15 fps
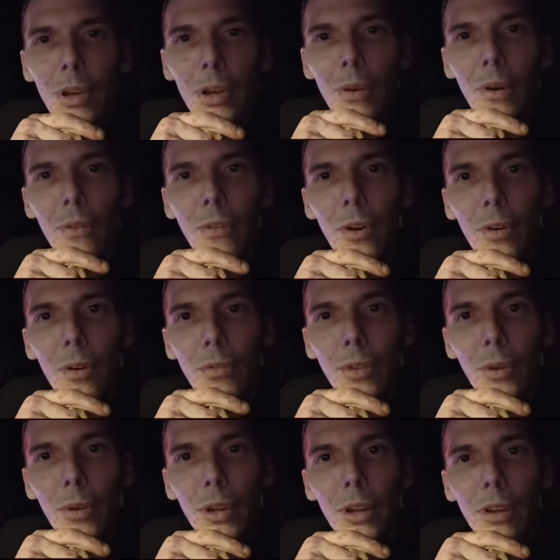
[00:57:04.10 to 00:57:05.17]
UFO
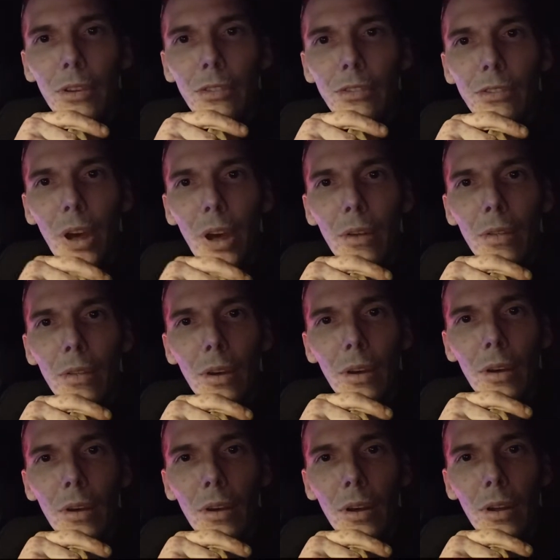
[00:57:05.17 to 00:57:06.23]
floating south
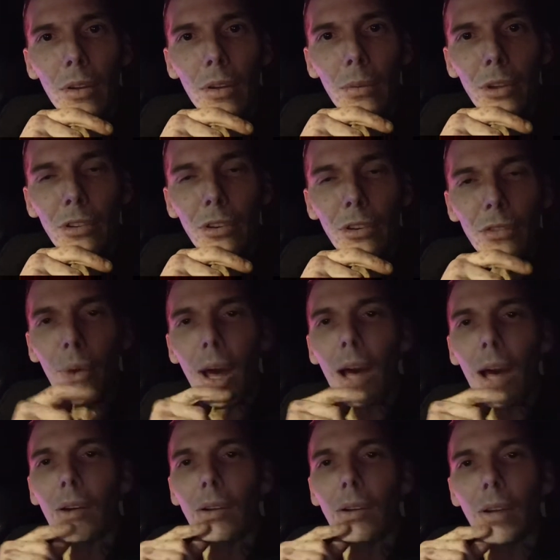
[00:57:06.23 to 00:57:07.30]
on the west coast.
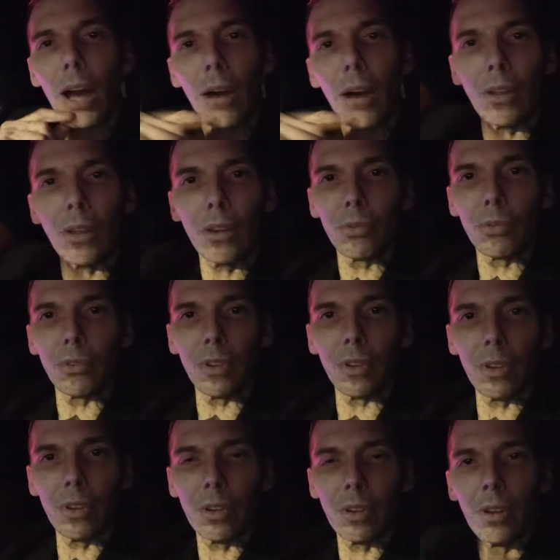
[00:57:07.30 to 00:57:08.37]
Wow, dude, how close was it?
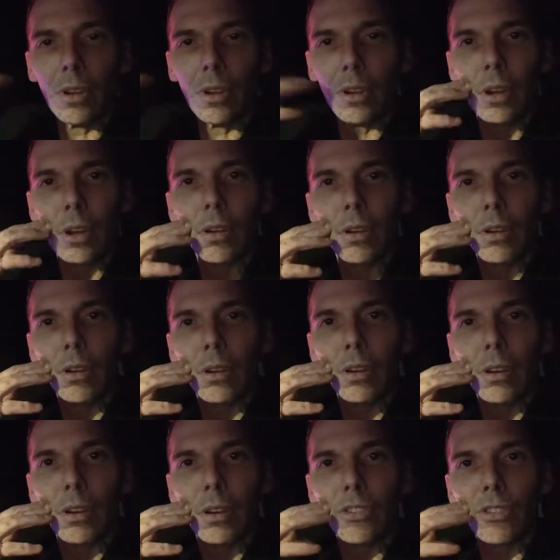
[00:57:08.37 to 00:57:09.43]

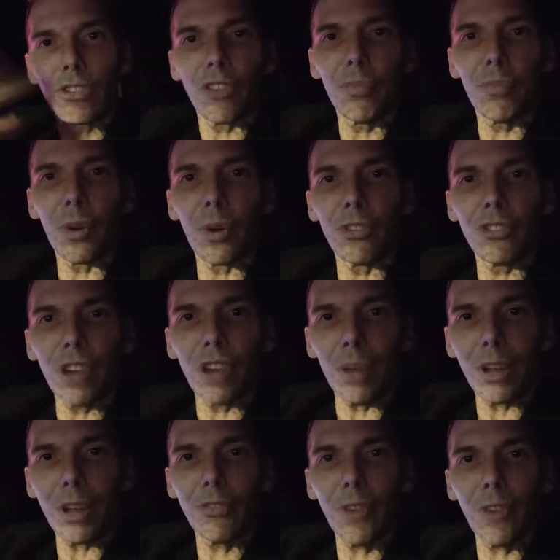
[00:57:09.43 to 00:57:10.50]
Surfboard shape.
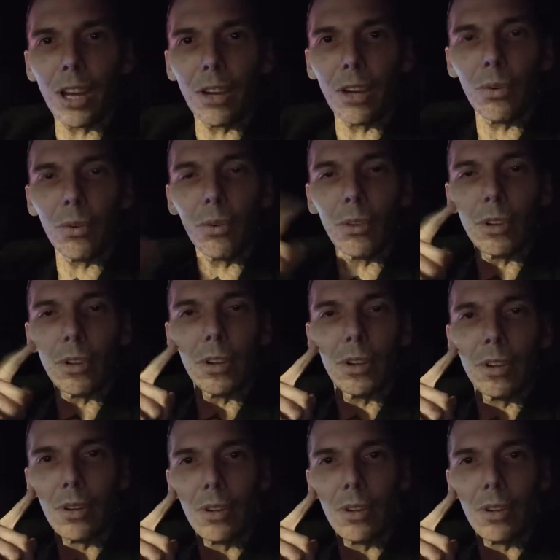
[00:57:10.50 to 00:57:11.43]
That's fucking cool, dude.